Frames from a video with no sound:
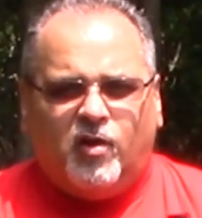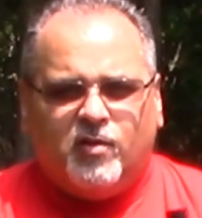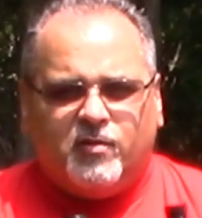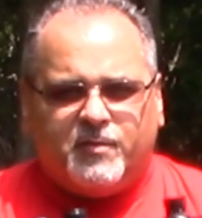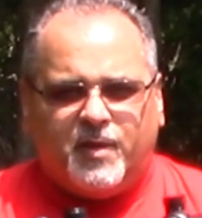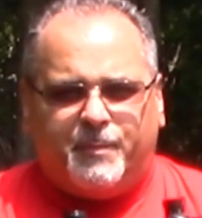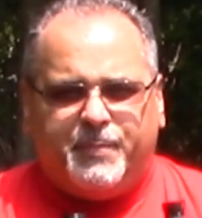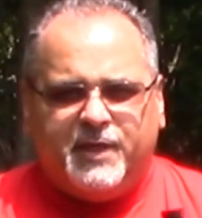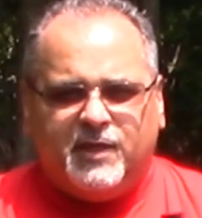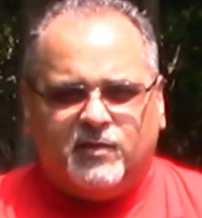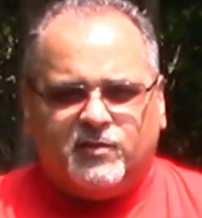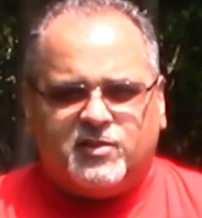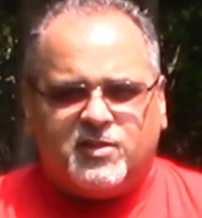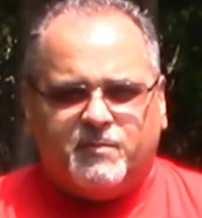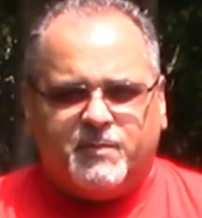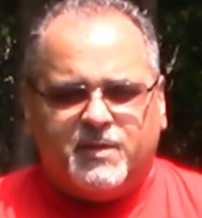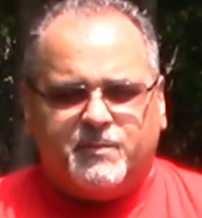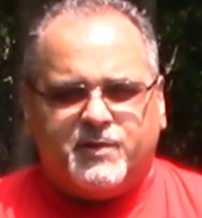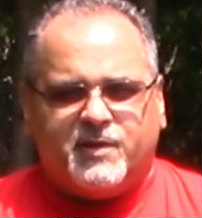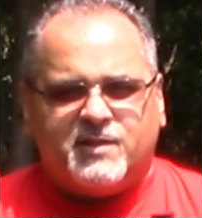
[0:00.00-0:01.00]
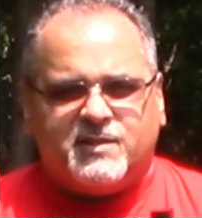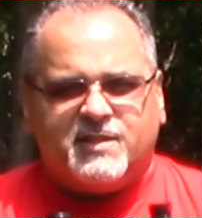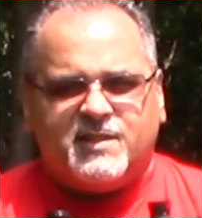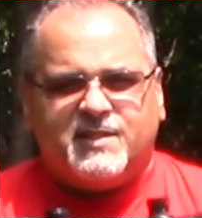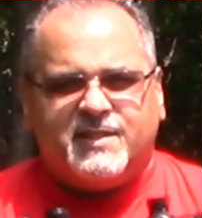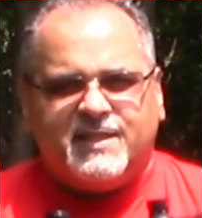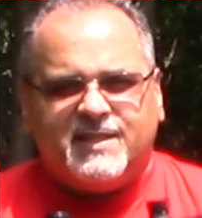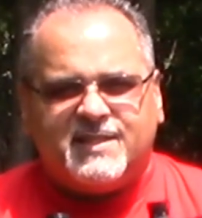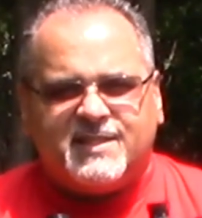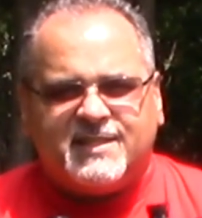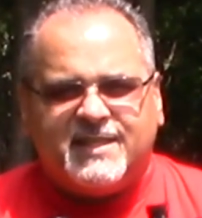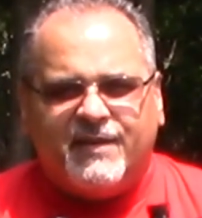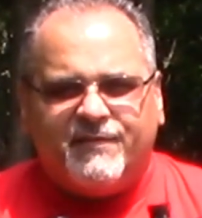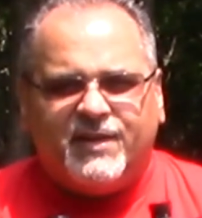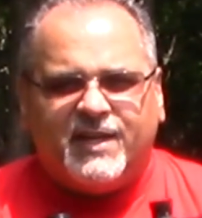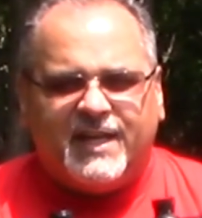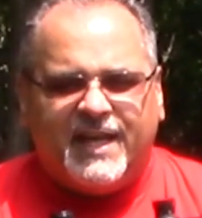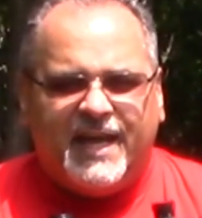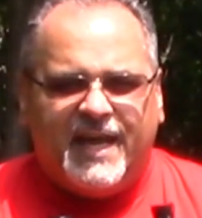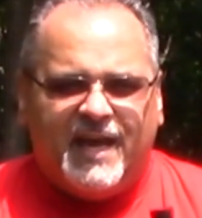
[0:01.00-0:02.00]
appealed to me because this thing's
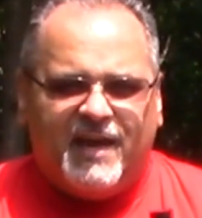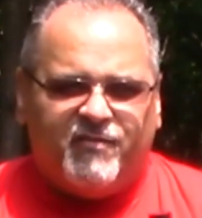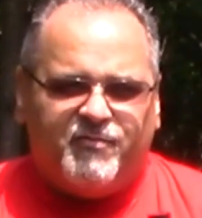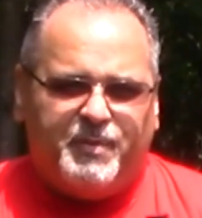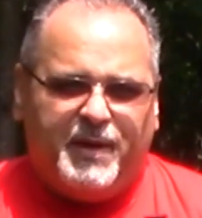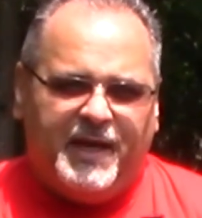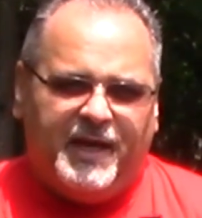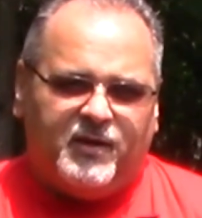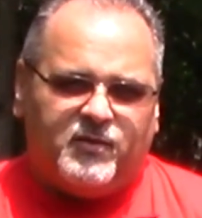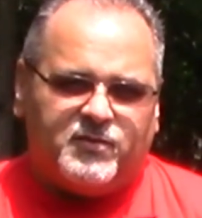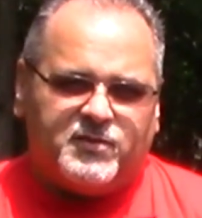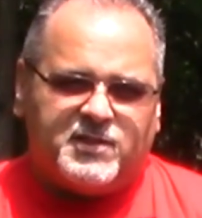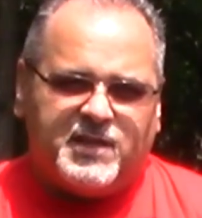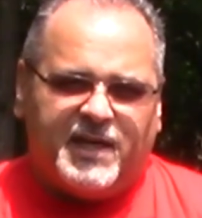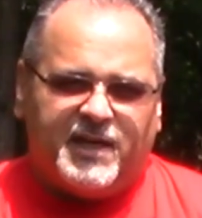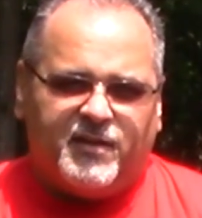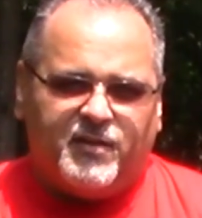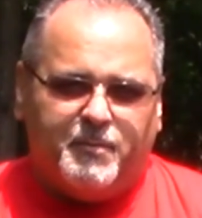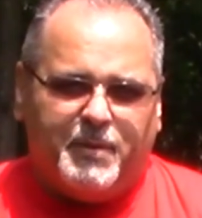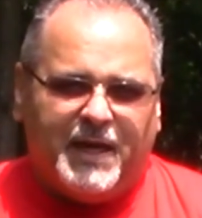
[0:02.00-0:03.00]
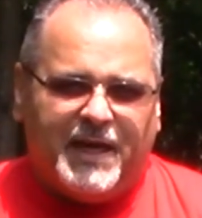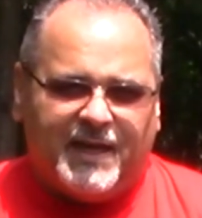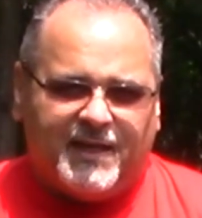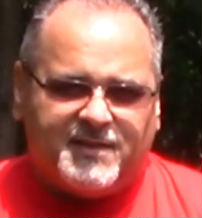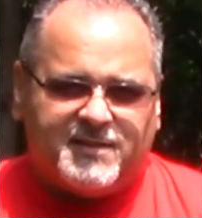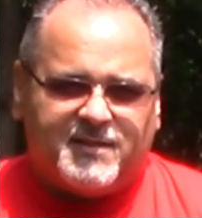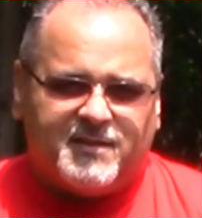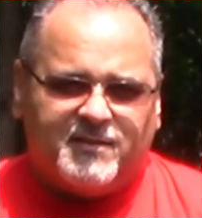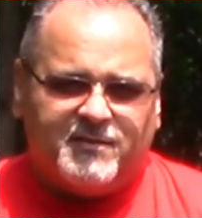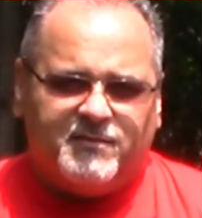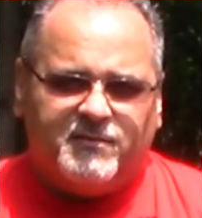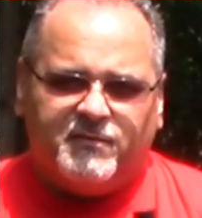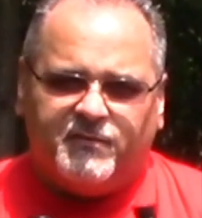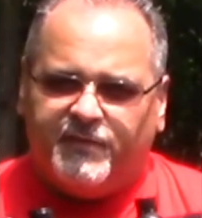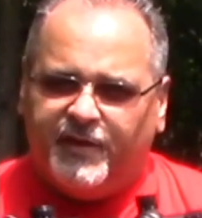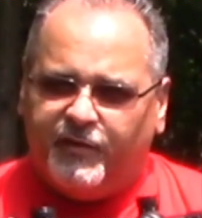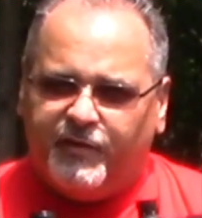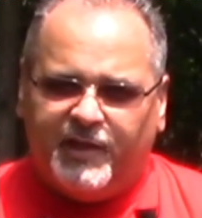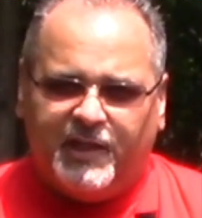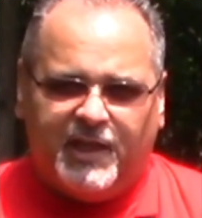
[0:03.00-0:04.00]
7.5 pounds out of the box.
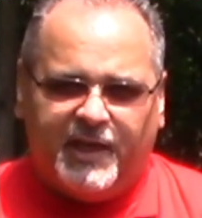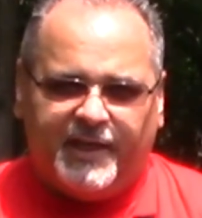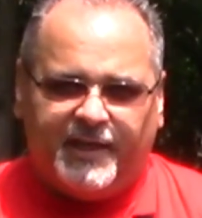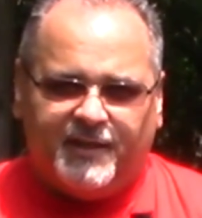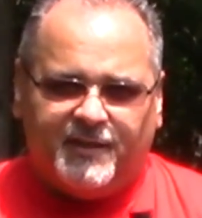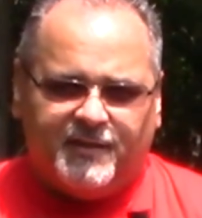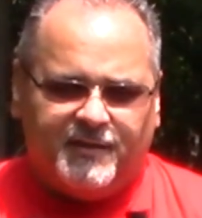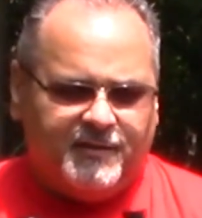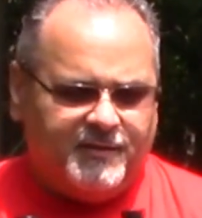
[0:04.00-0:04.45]
Very light.